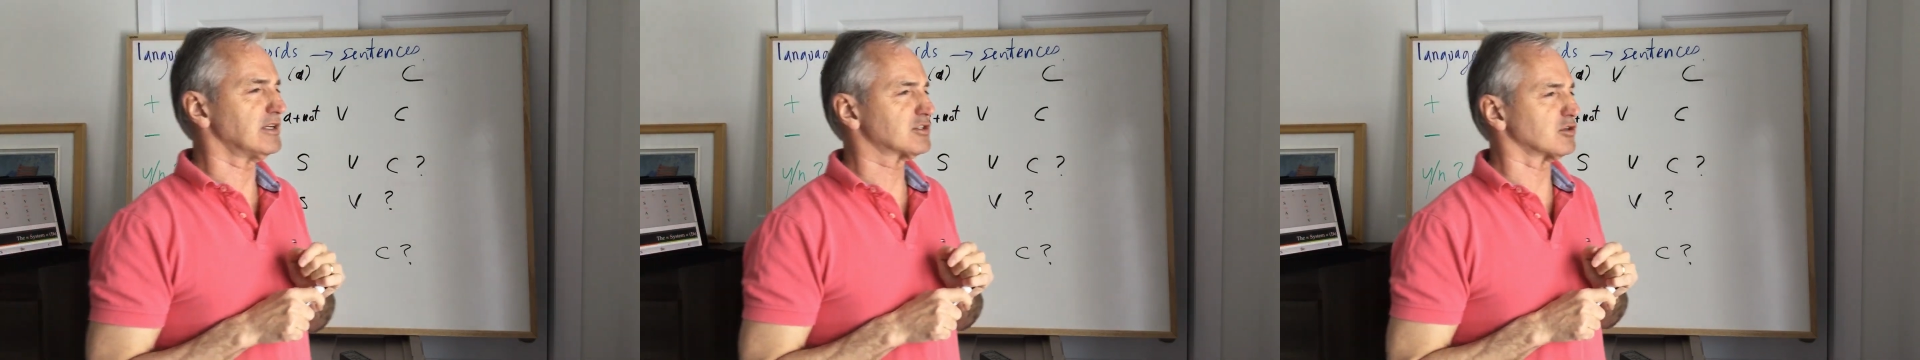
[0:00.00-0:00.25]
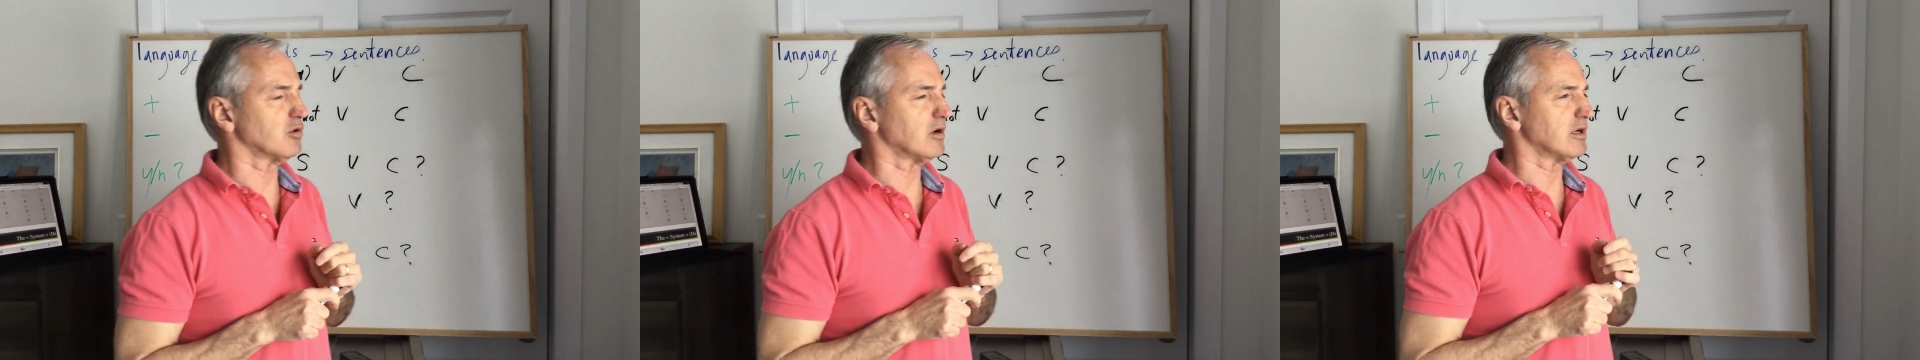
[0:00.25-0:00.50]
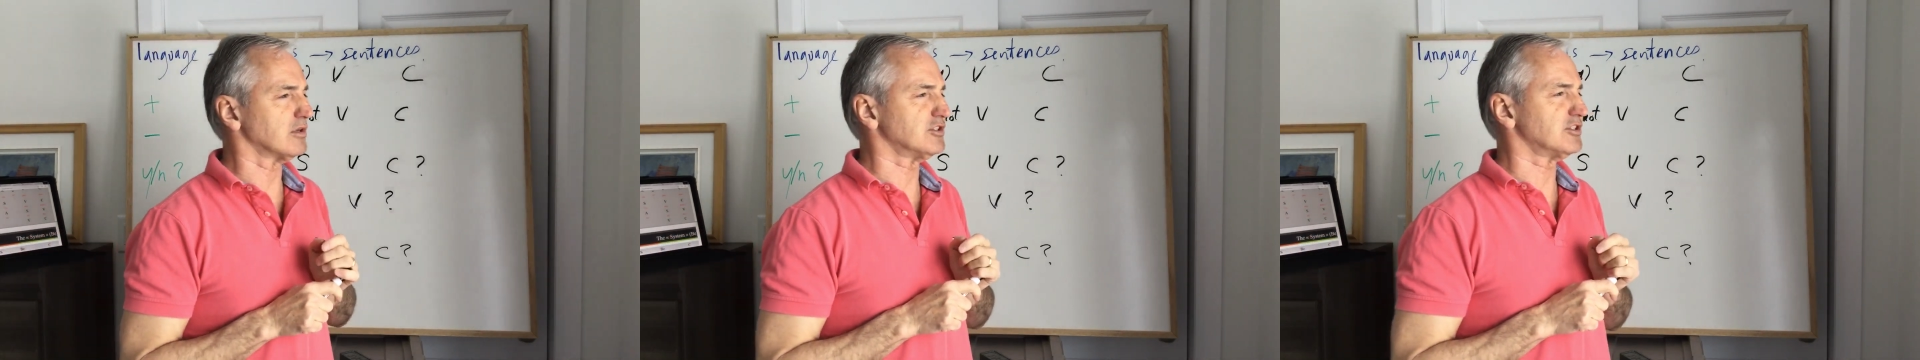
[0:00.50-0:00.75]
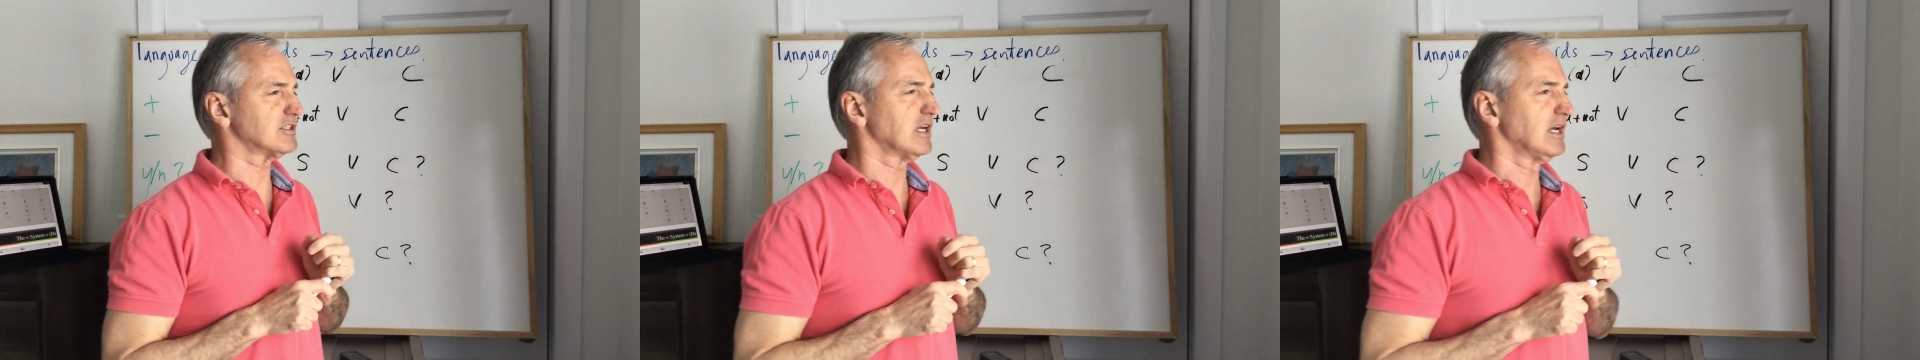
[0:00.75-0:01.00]
so
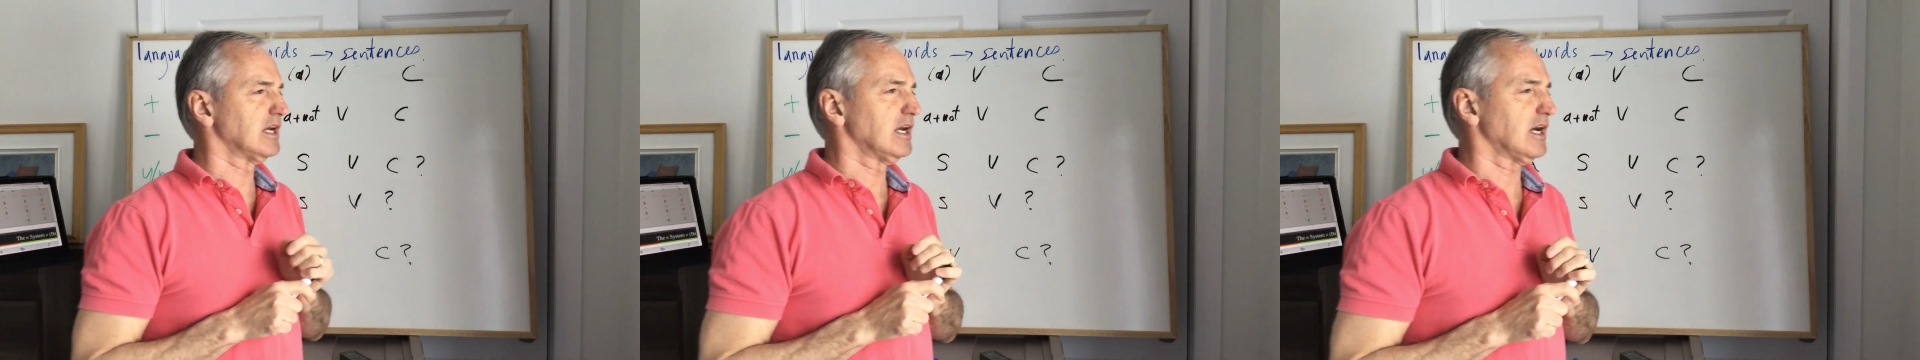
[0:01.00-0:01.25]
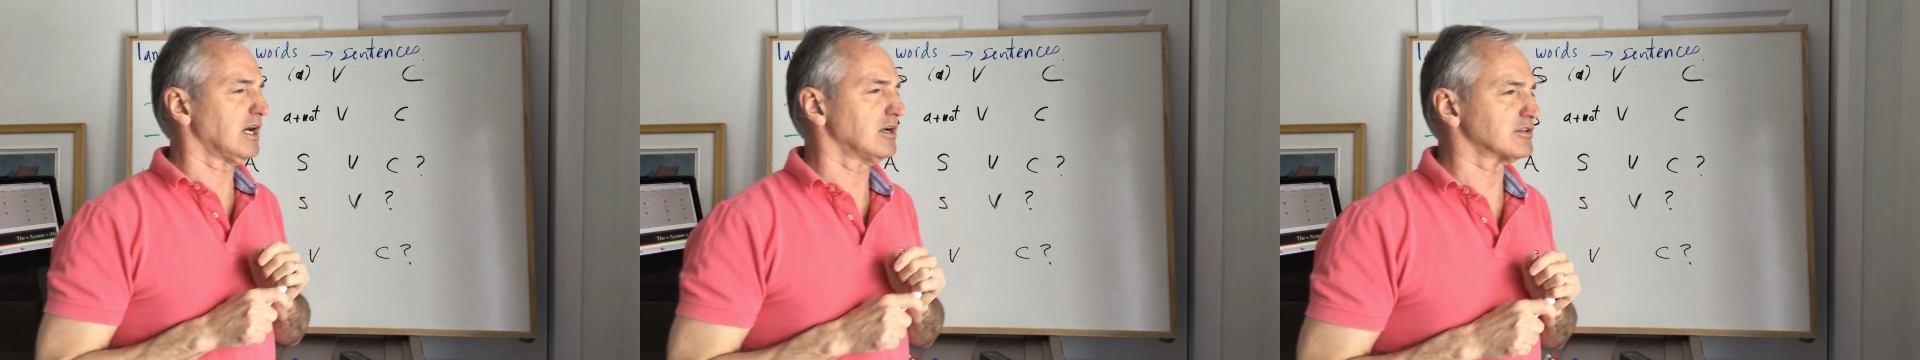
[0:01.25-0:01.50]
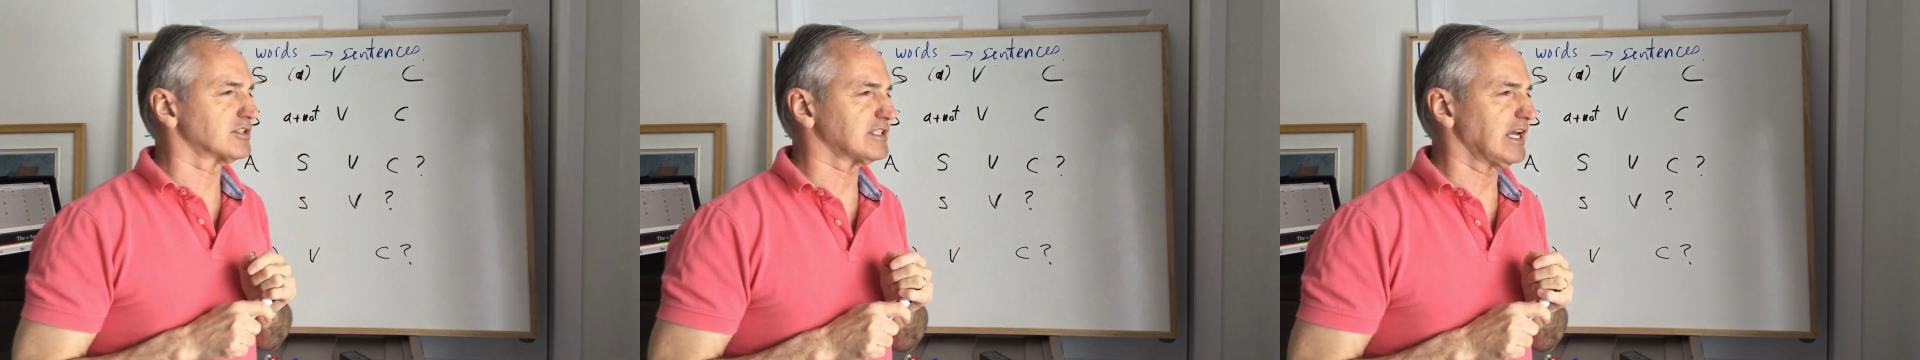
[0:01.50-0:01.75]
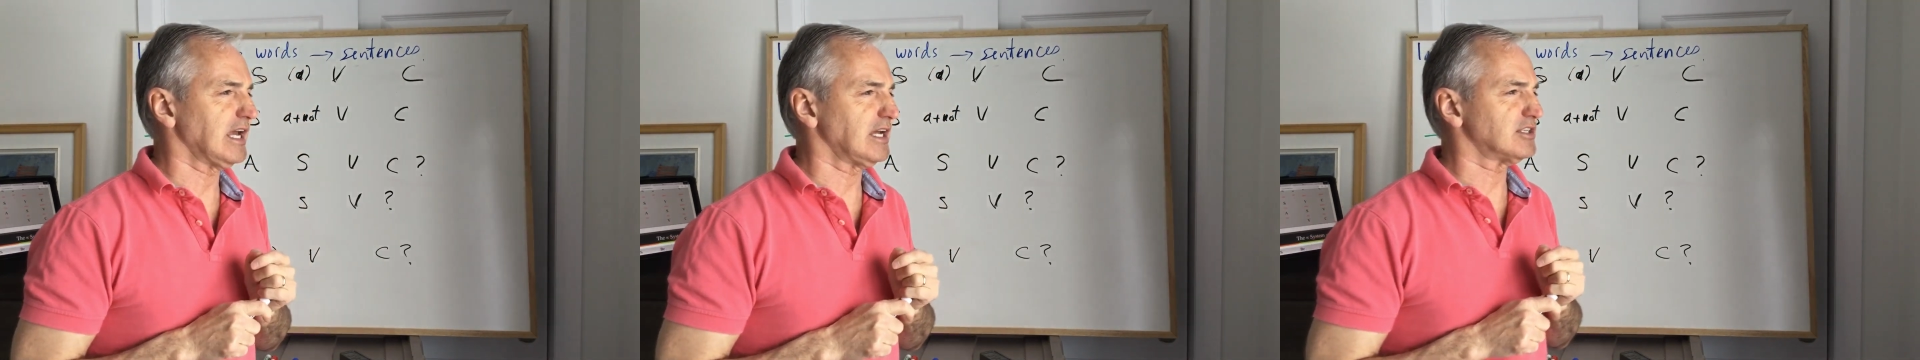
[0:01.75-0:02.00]
I'll
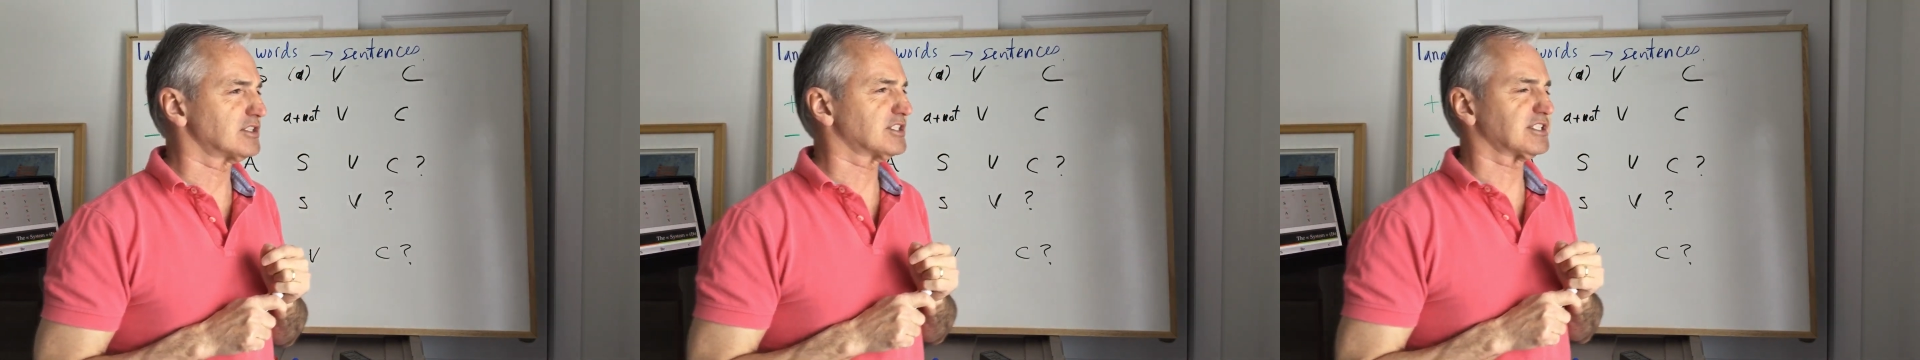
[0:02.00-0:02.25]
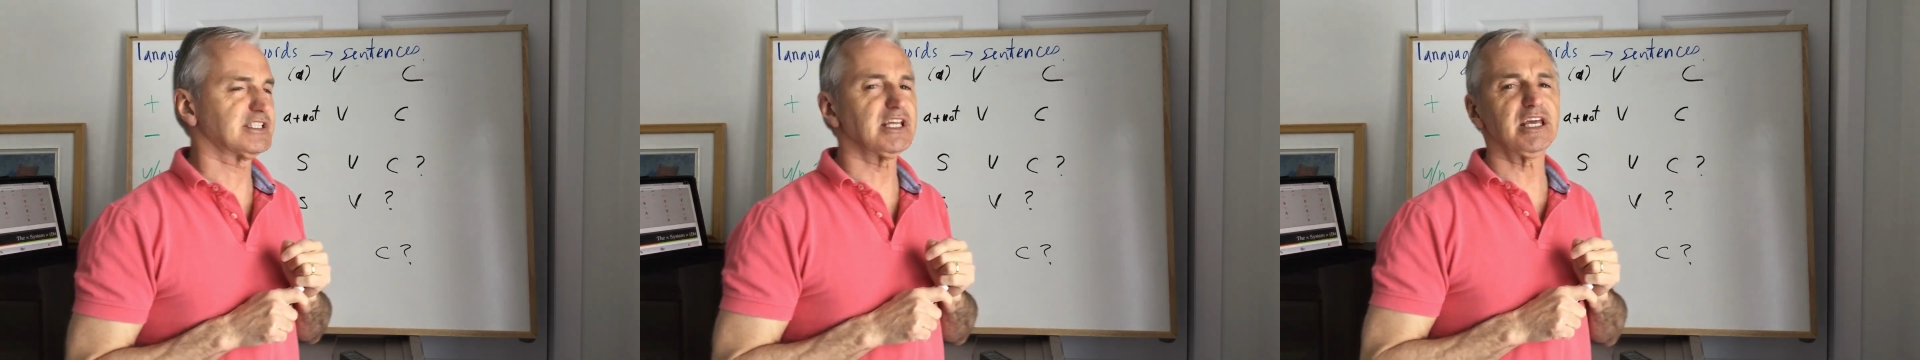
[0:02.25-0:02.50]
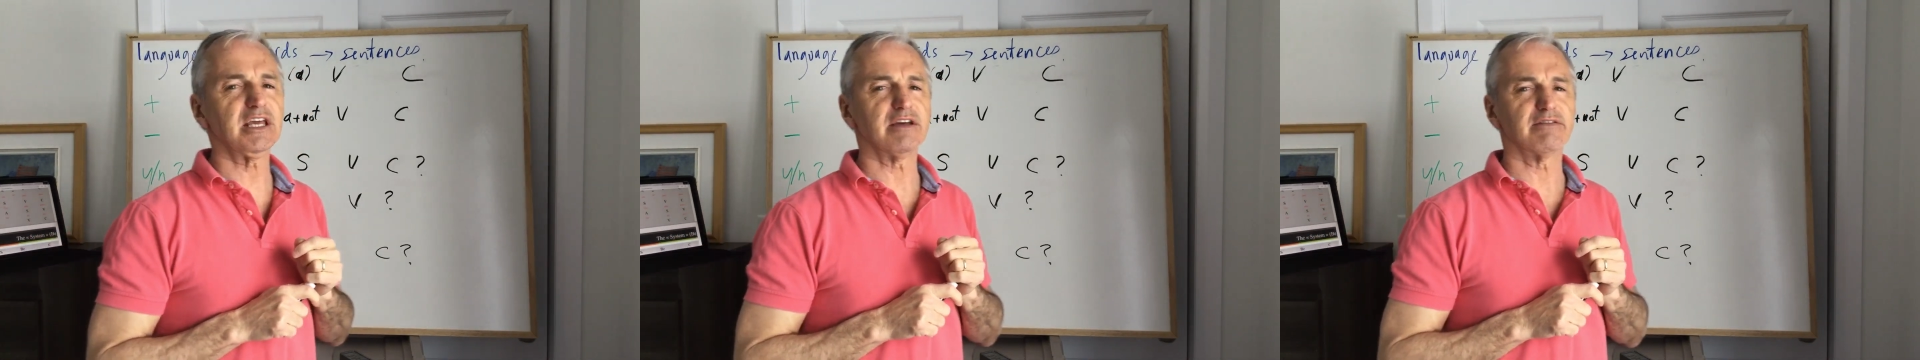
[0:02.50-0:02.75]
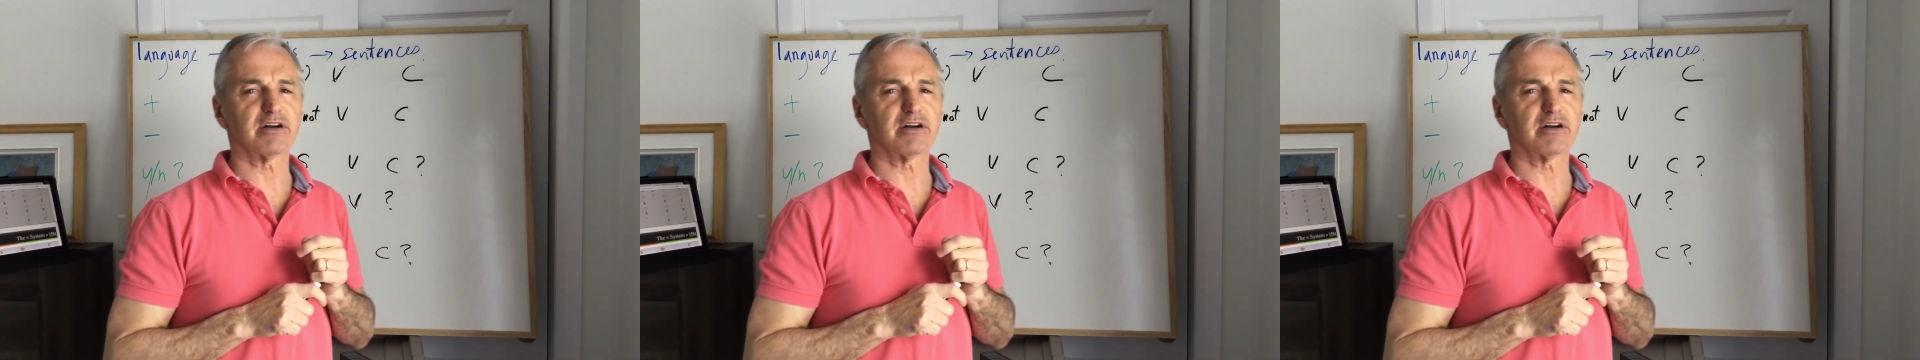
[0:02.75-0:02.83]
say Steve.